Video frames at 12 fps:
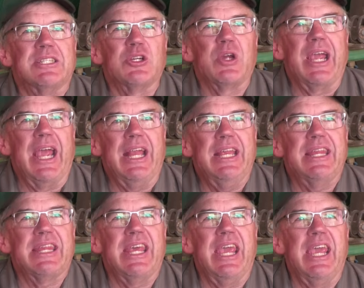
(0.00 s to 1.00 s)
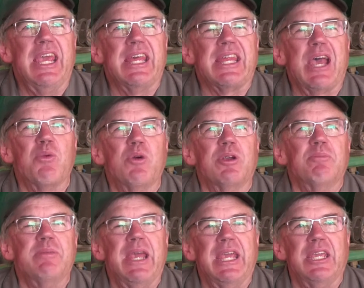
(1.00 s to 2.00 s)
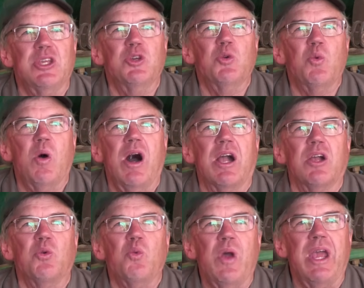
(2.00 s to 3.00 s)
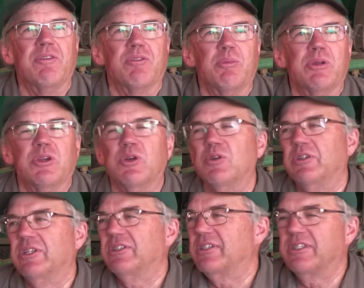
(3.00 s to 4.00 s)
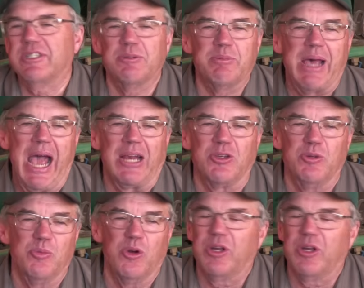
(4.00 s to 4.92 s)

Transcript: there anything that would make you walk away from your no-till system back to a more